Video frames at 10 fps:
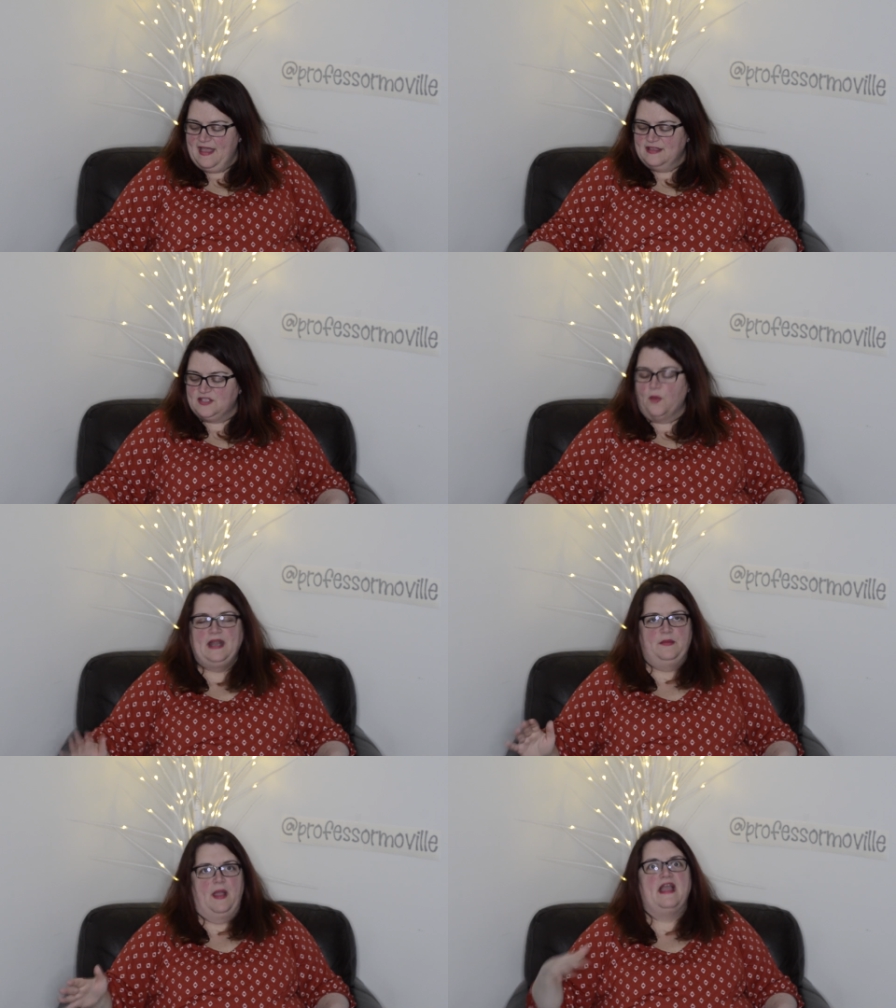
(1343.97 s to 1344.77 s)
so
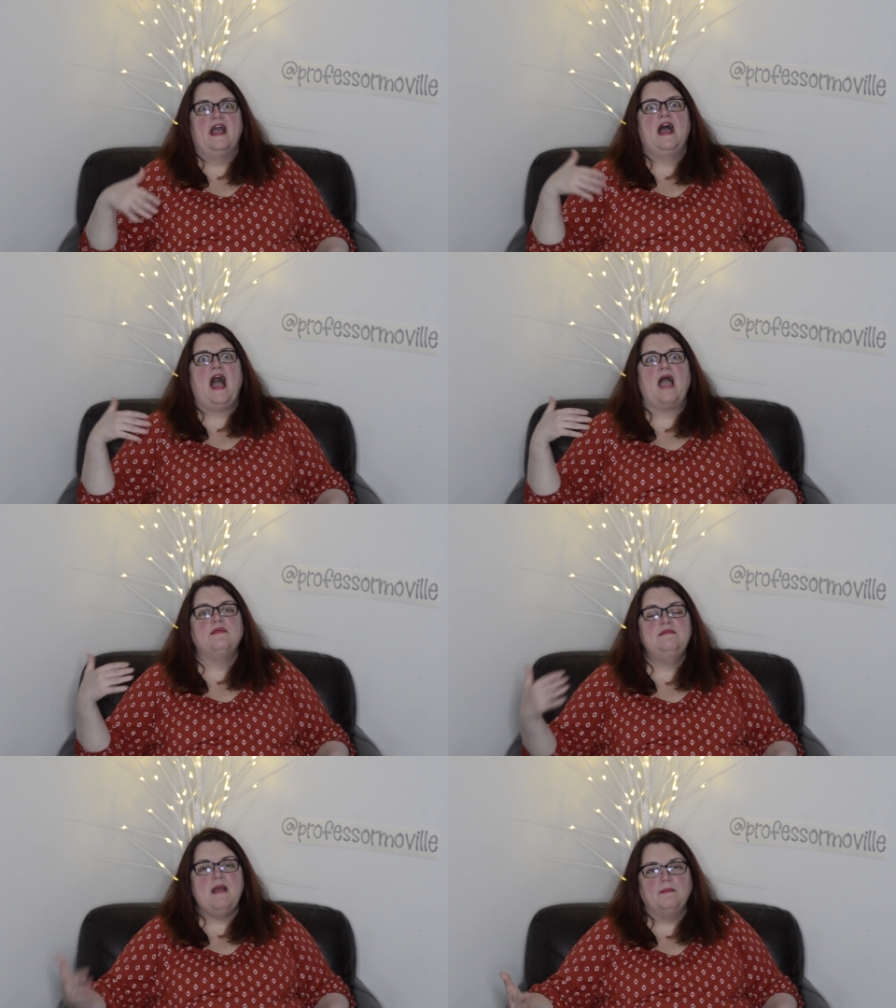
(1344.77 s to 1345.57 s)
anyway, I
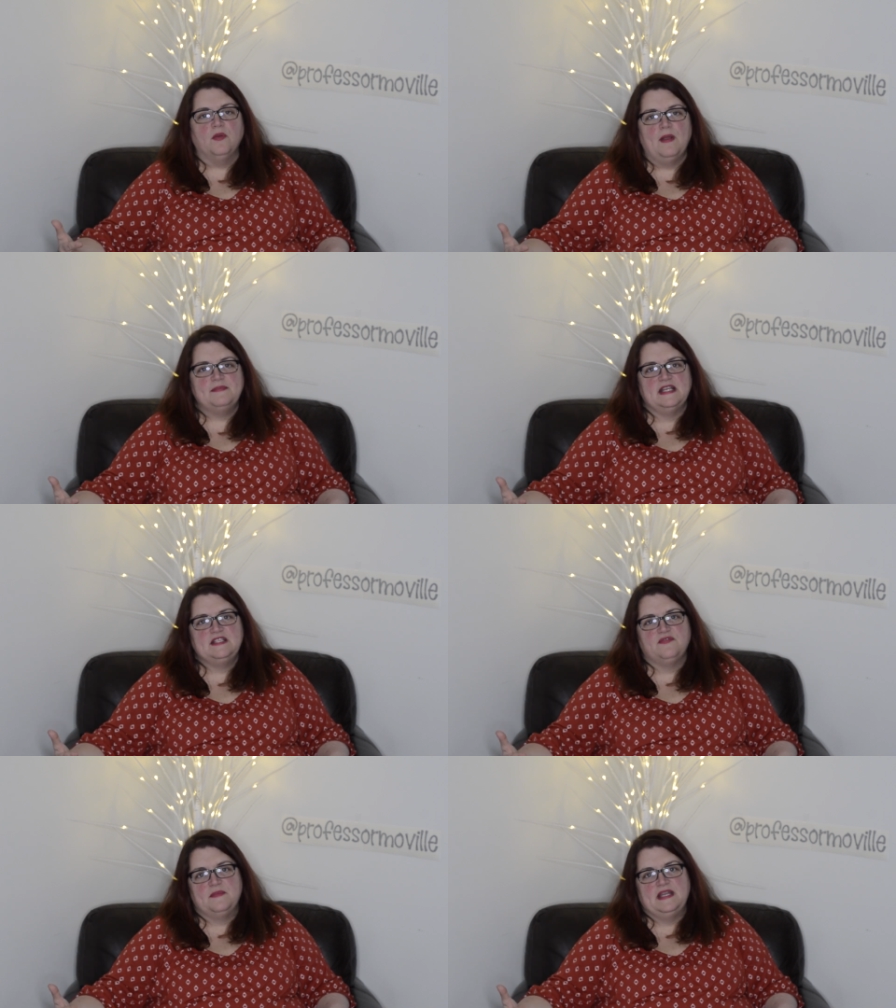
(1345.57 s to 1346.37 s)
remember
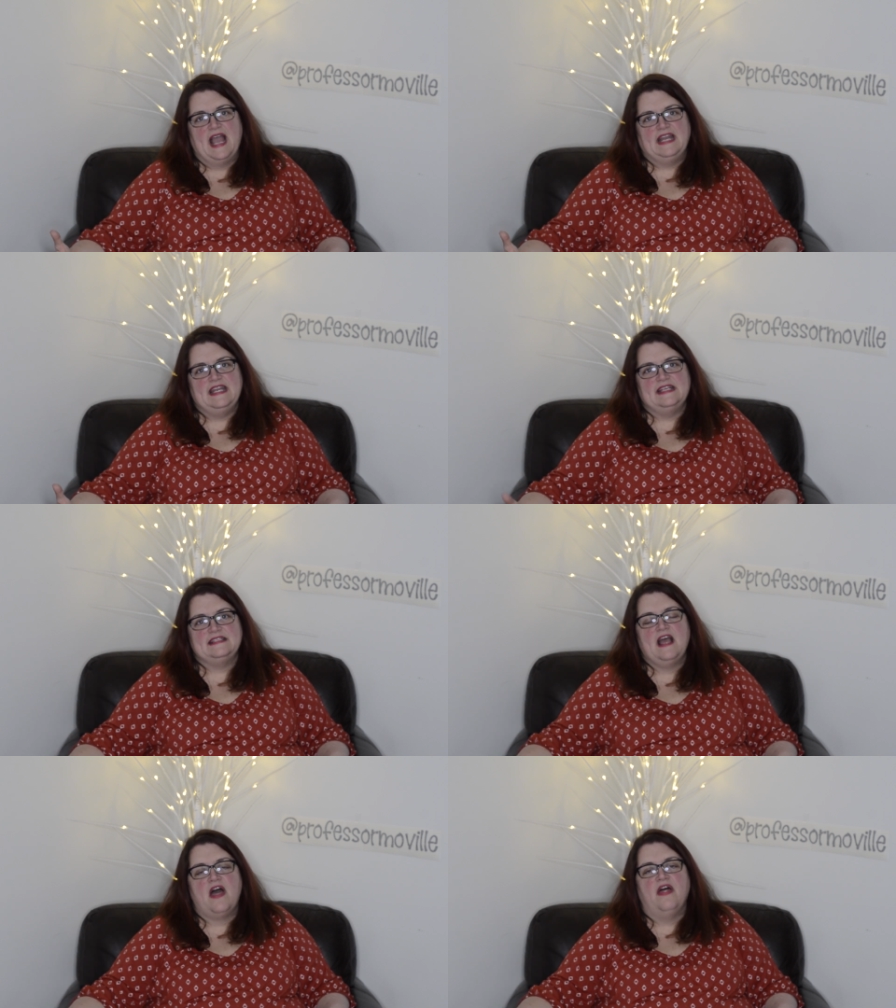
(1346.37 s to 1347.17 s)
websites from the 90s.
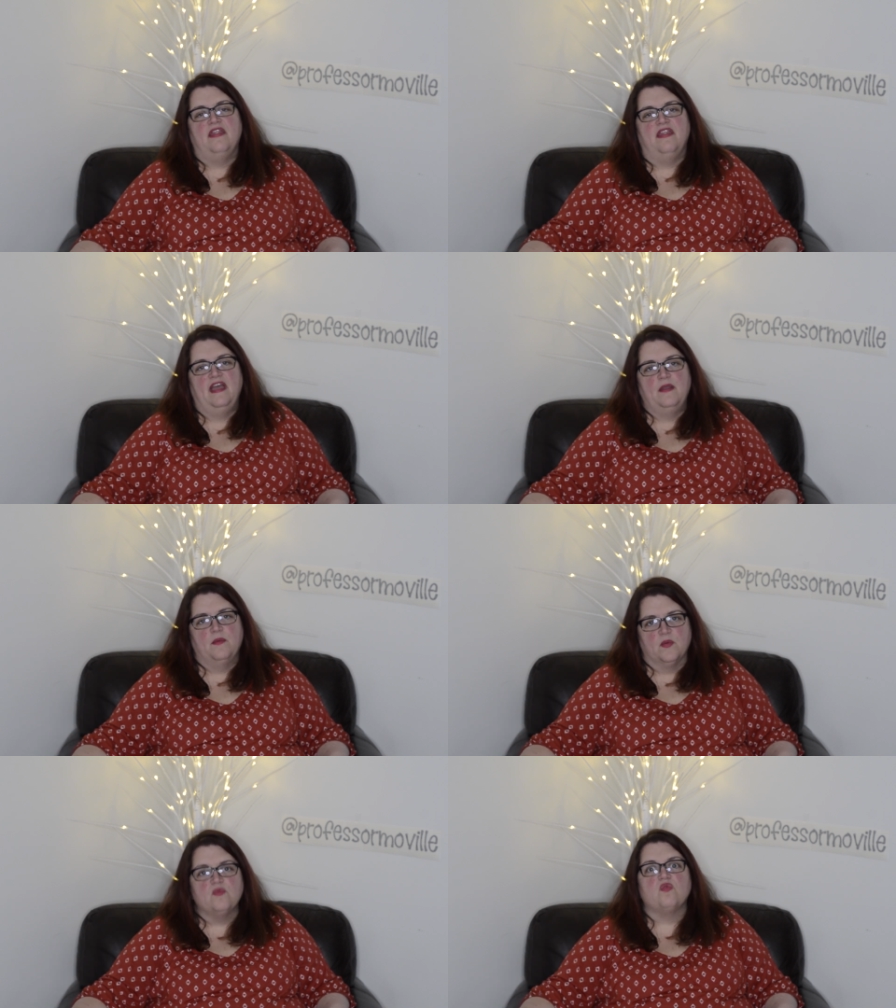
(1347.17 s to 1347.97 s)
They
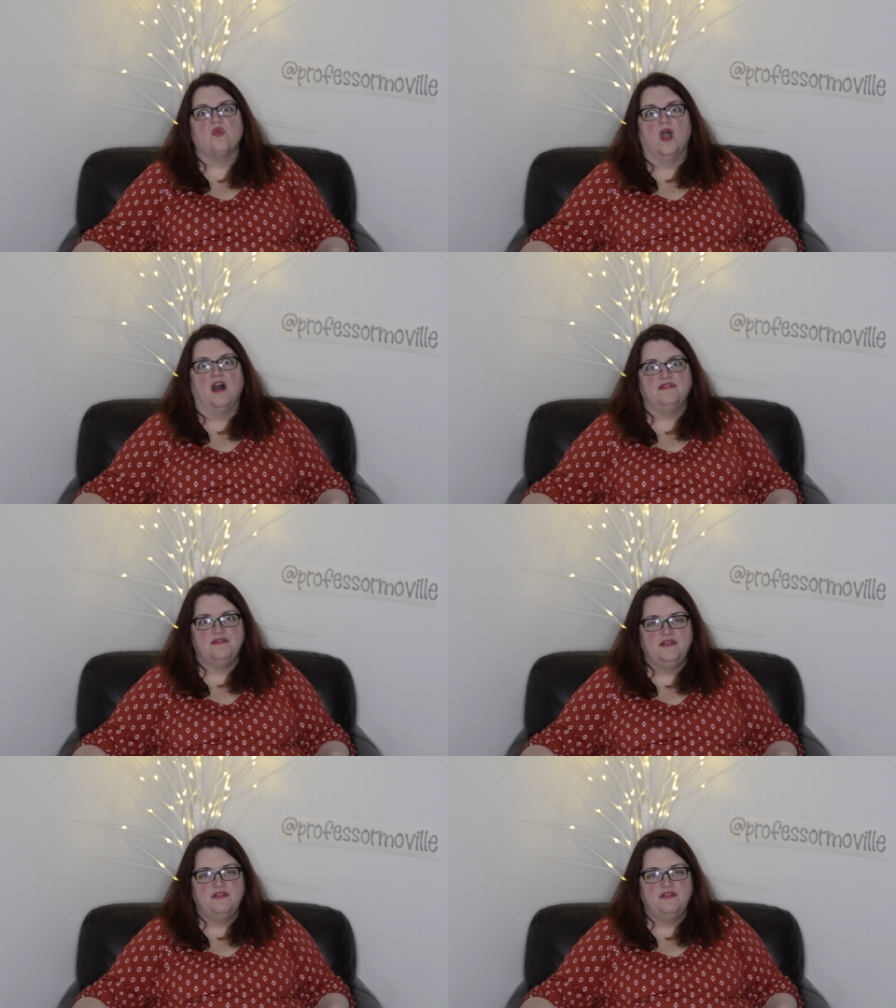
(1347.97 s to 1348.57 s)
were rough.